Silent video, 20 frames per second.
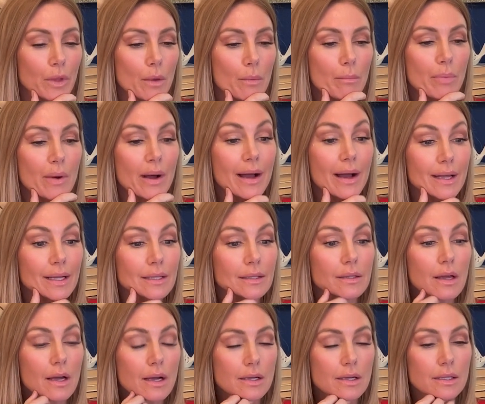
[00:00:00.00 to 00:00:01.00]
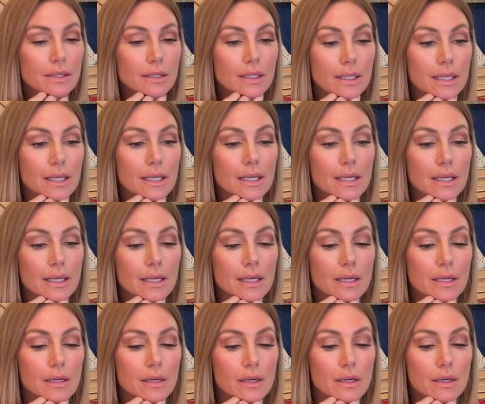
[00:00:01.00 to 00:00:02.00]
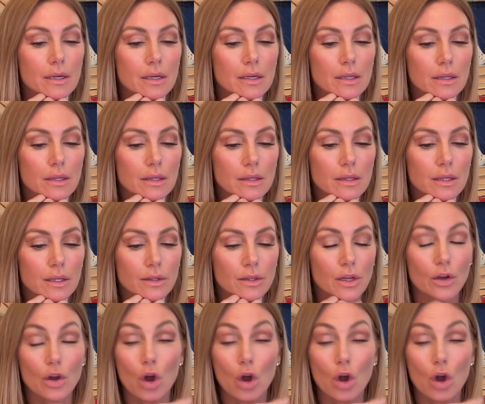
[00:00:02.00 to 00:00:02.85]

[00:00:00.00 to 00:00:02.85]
but luckily, the